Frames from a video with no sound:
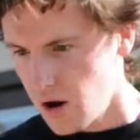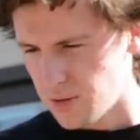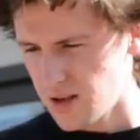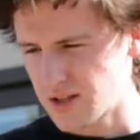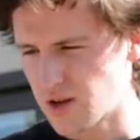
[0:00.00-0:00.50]

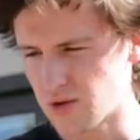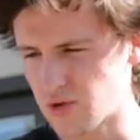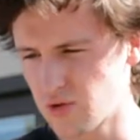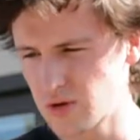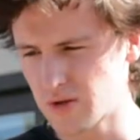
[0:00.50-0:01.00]
Please don't
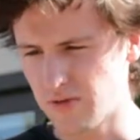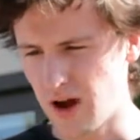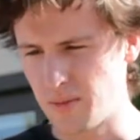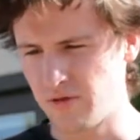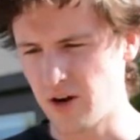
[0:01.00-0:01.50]

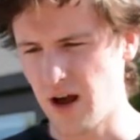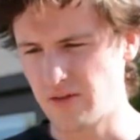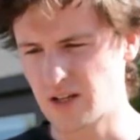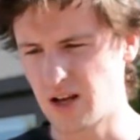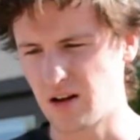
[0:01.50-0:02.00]
crucify me for
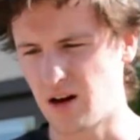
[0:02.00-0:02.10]
having taken